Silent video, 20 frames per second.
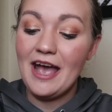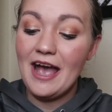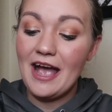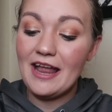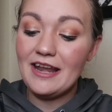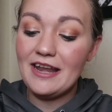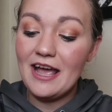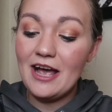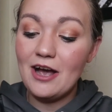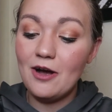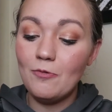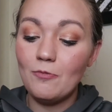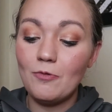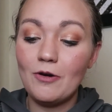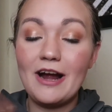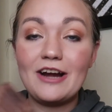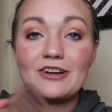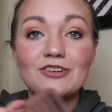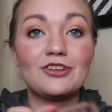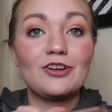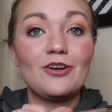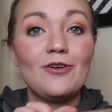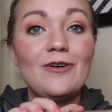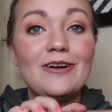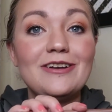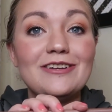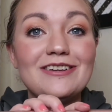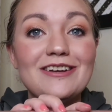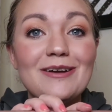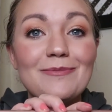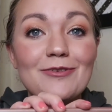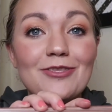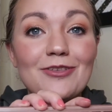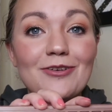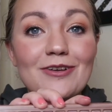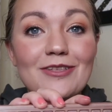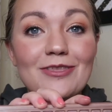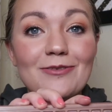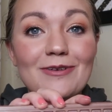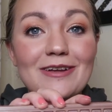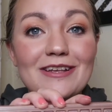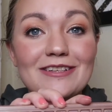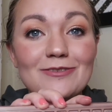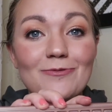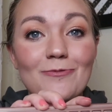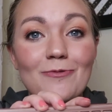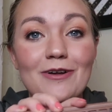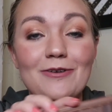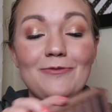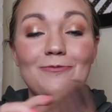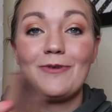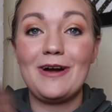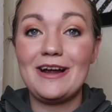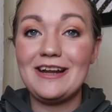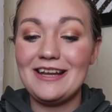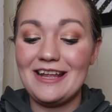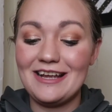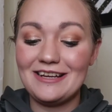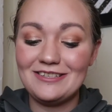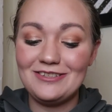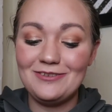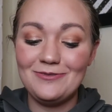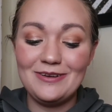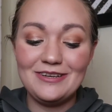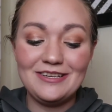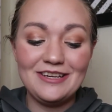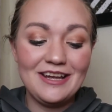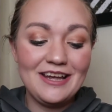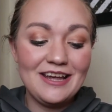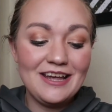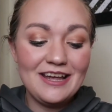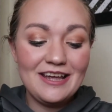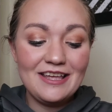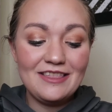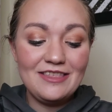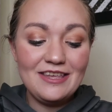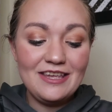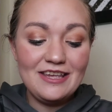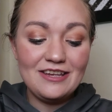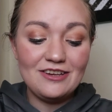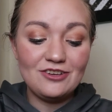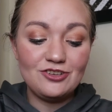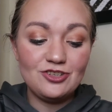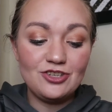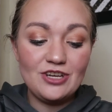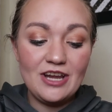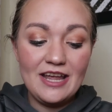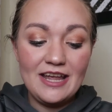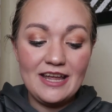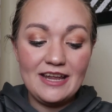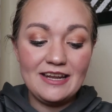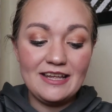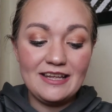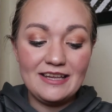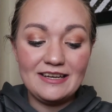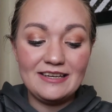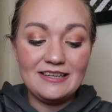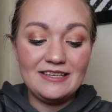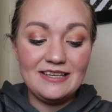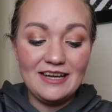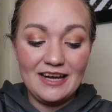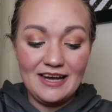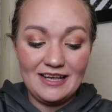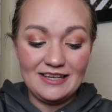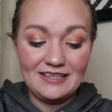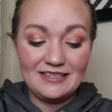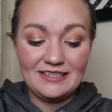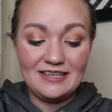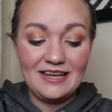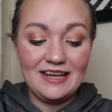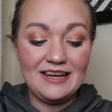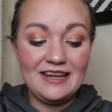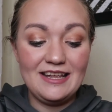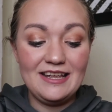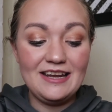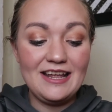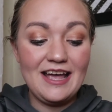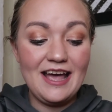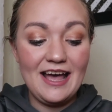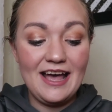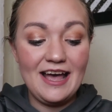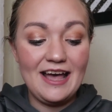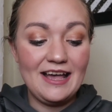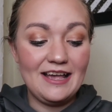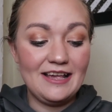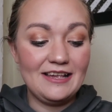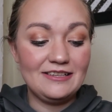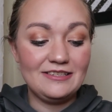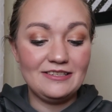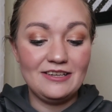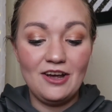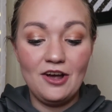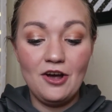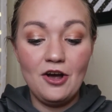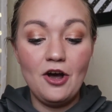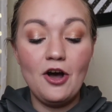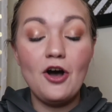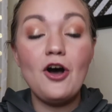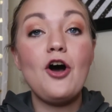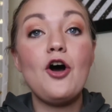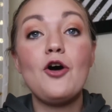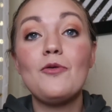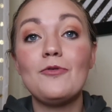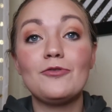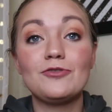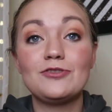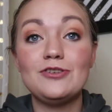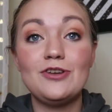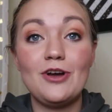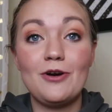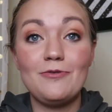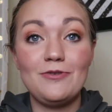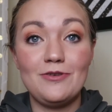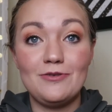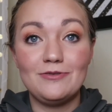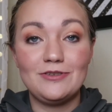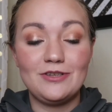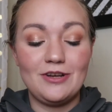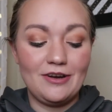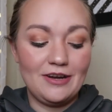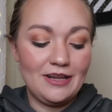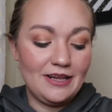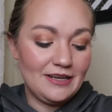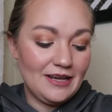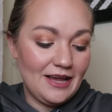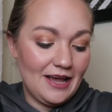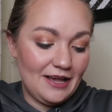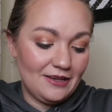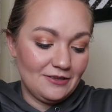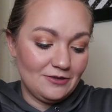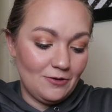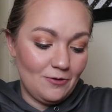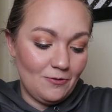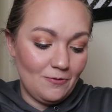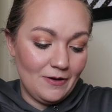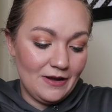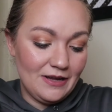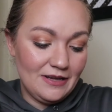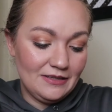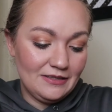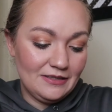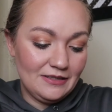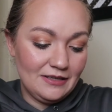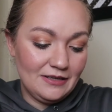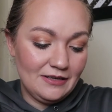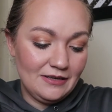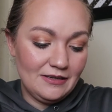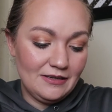And now we're actually going, number 33 is the one right next to it, the shade Dust. And it has almost no use on it, as always.